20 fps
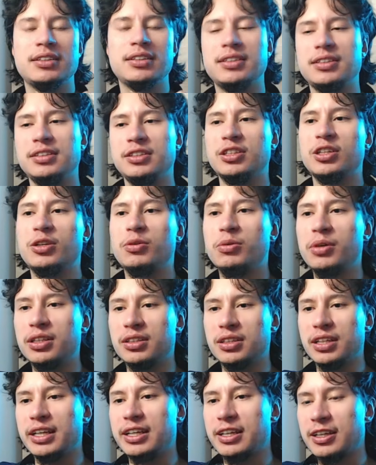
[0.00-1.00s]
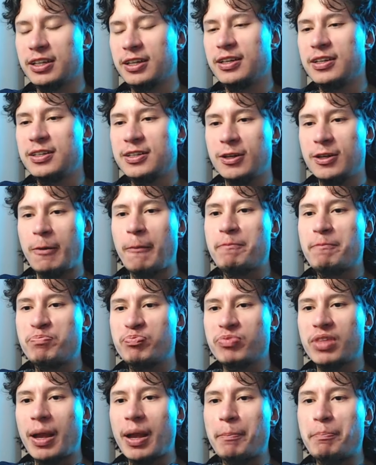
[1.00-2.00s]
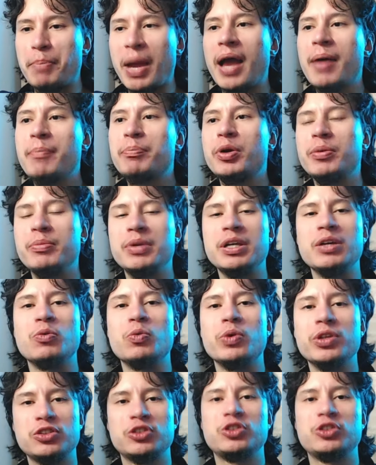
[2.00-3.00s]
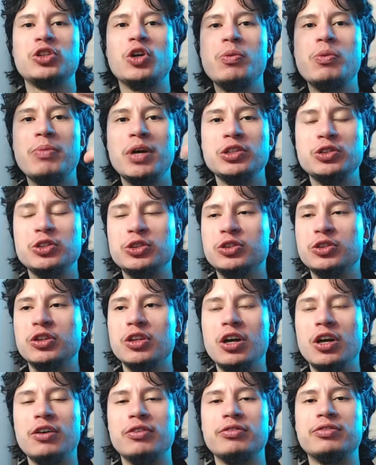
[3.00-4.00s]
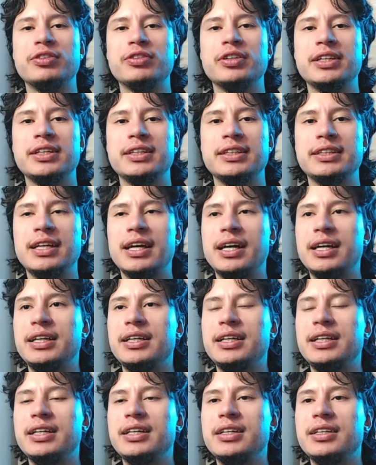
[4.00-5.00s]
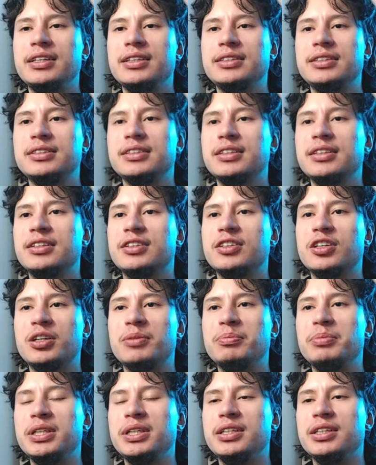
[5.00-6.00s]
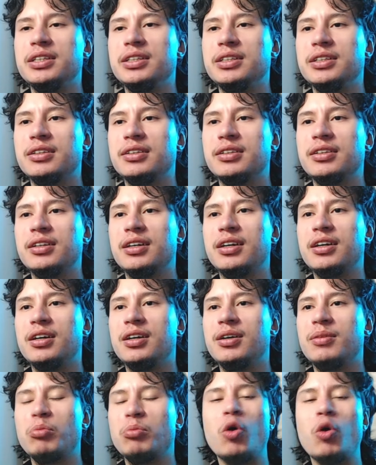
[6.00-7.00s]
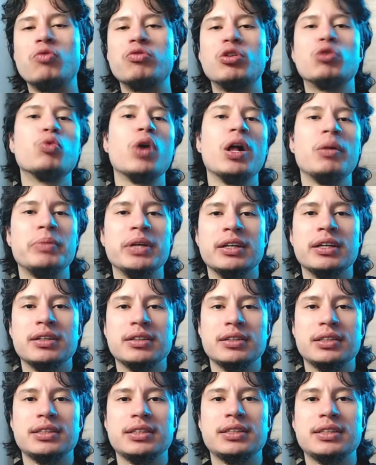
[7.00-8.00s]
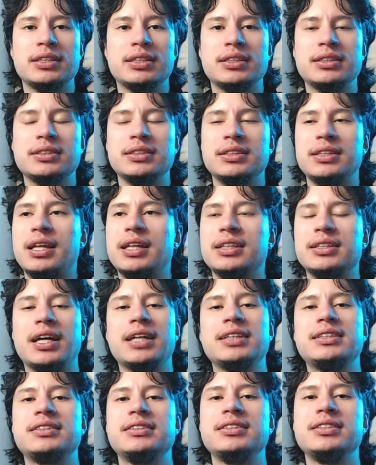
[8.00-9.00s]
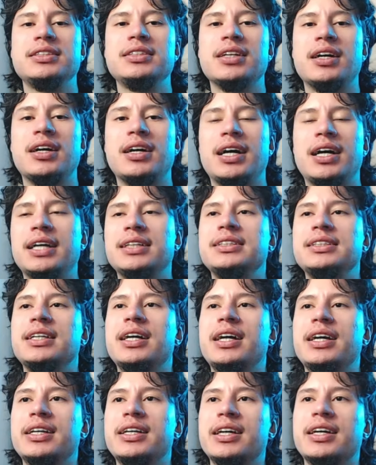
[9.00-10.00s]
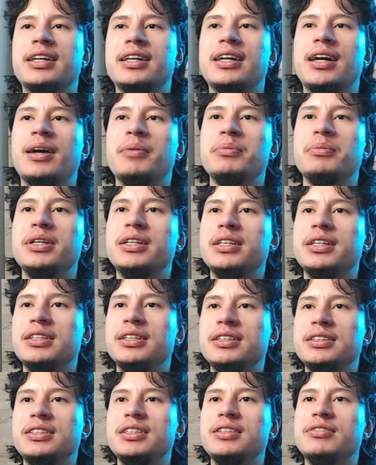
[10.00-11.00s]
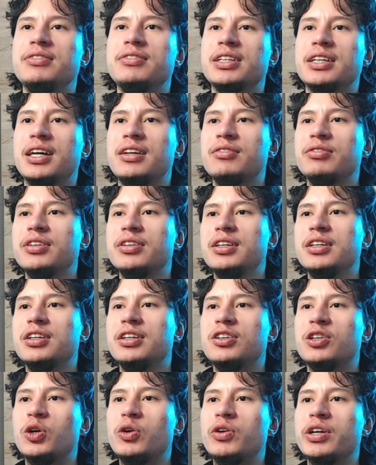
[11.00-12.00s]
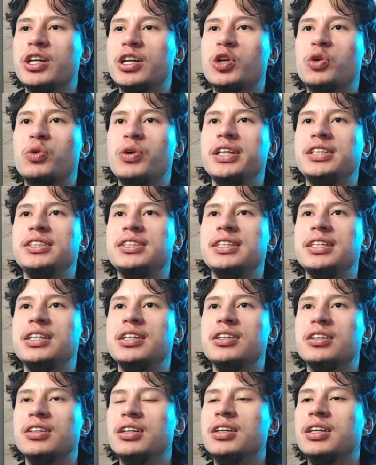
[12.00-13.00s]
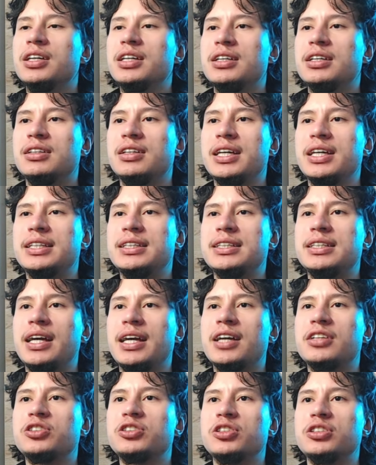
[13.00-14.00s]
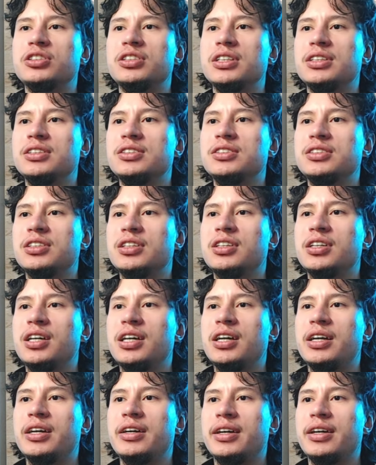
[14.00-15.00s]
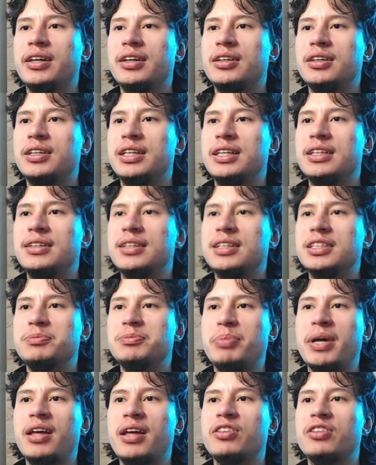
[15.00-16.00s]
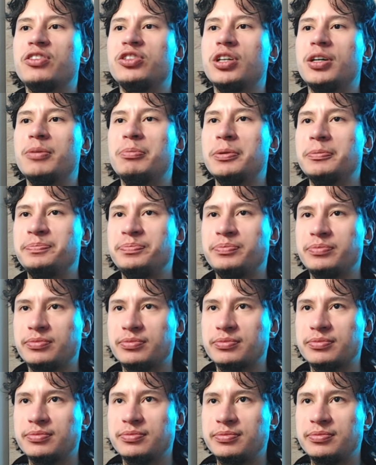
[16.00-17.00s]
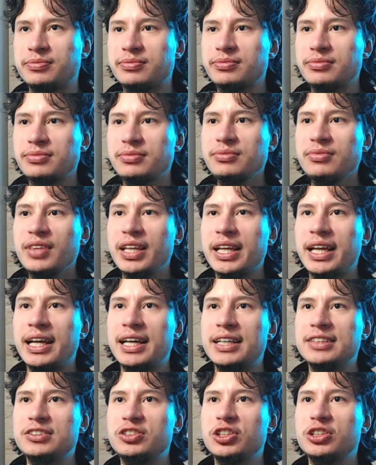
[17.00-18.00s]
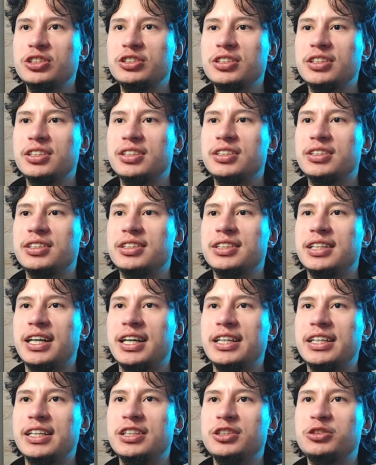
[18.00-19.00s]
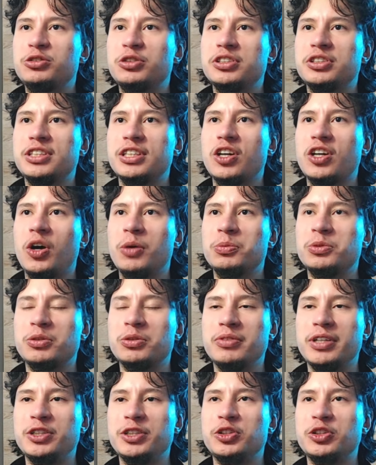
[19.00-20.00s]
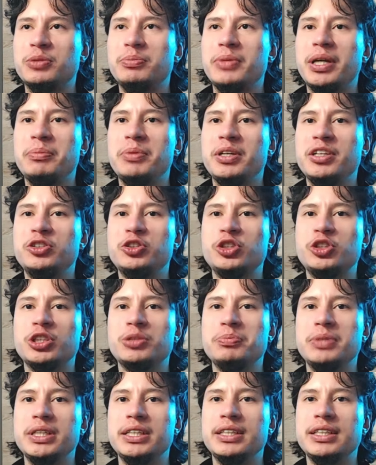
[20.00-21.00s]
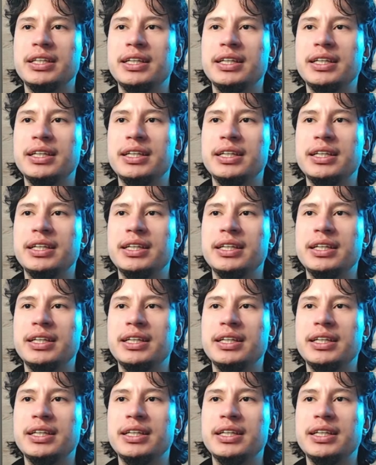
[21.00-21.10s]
You know what? Like, pamper me with so much love that it is gonna be um, overwhelming. That that's the uh, idea I get. I mean, he's even kind of going crazy here, like the Exorcist uh, in this bathtub and just uh, an interesting observation, maybe it's just me.